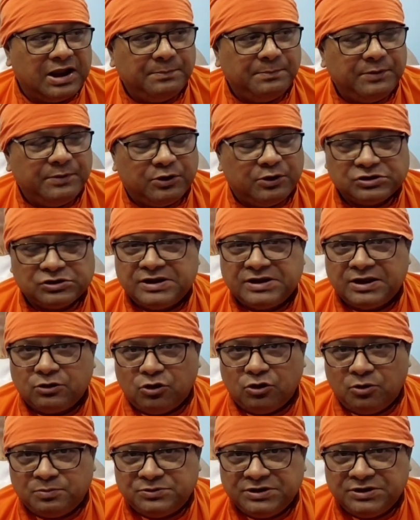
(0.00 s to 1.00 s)
And because they
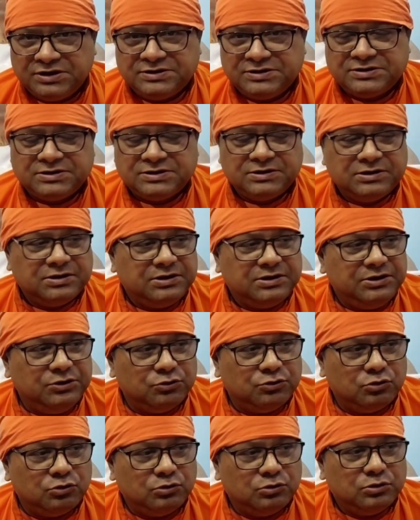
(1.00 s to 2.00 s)
are objects,
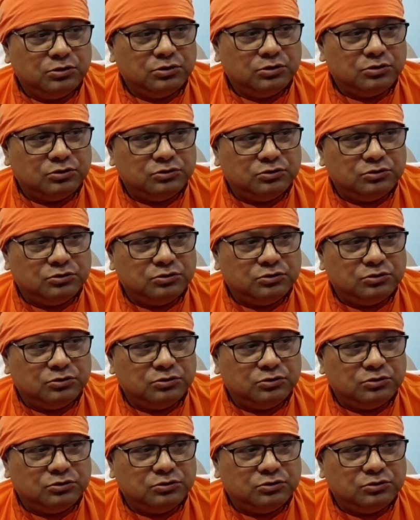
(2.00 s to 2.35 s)
you know,